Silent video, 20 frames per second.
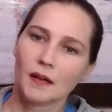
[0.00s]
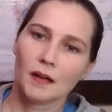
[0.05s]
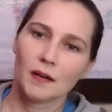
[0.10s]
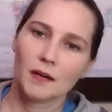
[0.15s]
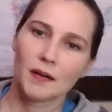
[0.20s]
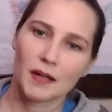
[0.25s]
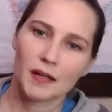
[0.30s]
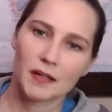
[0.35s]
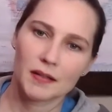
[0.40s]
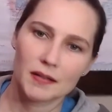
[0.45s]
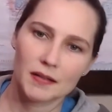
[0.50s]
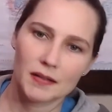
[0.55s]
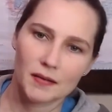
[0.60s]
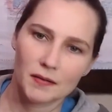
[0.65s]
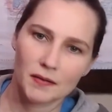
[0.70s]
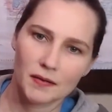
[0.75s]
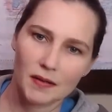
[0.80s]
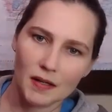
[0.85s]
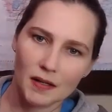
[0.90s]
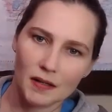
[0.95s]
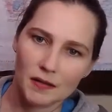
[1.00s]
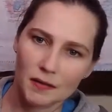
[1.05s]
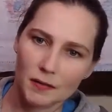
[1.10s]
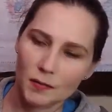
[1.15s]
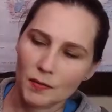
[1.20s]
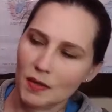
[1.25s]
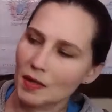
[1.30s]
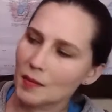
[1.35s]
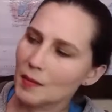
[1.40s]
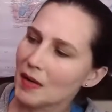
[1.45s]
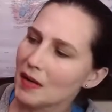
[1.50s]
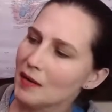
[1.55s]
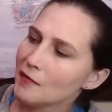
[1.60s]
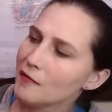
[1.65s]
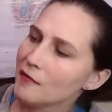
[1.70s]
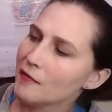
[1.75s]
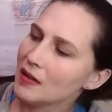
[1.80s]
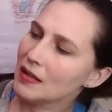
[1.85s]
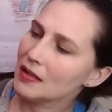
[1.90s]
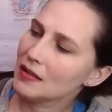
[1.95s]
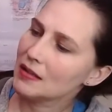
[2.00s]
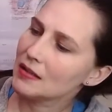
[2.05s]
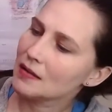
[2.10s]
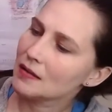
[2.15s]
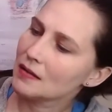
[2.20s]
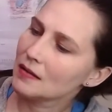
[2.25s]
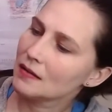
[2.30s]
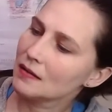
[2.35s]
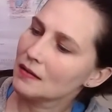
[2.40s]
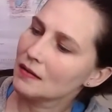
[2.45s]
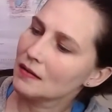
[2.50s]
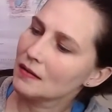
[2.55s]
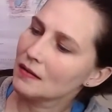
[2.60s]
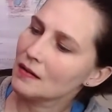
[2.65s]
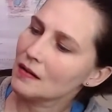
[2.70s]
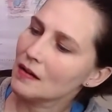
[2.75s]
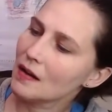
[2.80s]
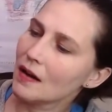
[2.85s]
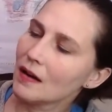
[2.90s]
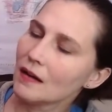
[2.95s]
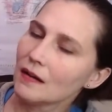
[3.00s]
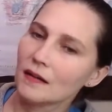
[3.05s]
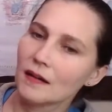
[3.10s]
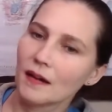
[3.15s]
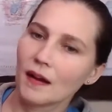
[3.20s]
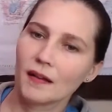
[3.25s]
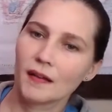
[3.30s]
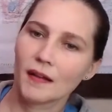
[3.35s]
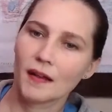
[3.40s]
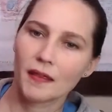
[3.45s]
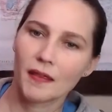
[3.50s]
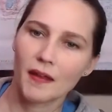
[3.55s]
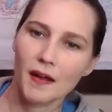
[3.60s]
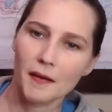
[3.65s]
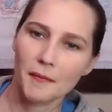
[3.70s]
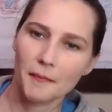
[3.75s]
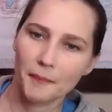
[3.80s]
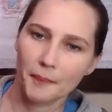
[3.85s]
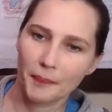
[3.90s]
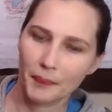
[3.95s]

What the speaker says: Okay, so there's one of my feet. Yeah, like that.